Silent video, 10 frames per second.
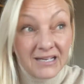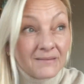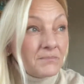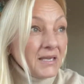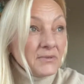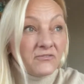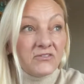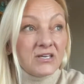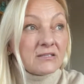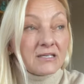maybe
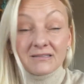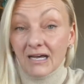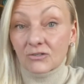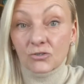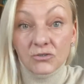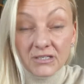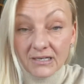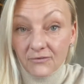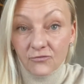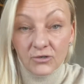feeling not good
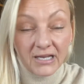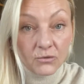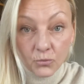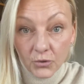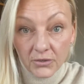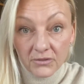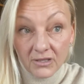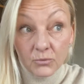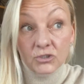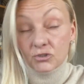enough or not worthy,
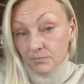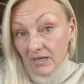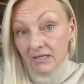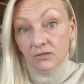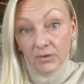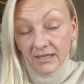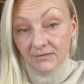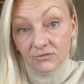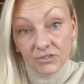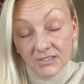which, by the way,
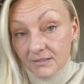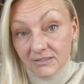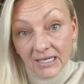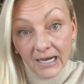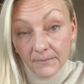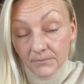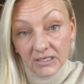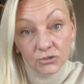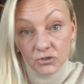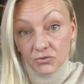these are the top
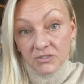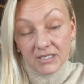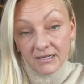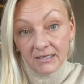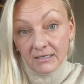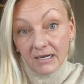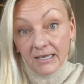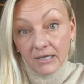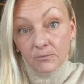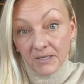issues that I
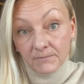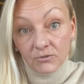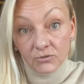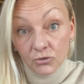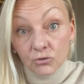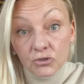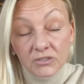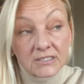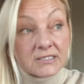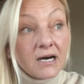help people
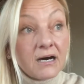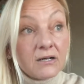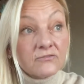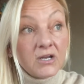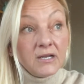usually solve,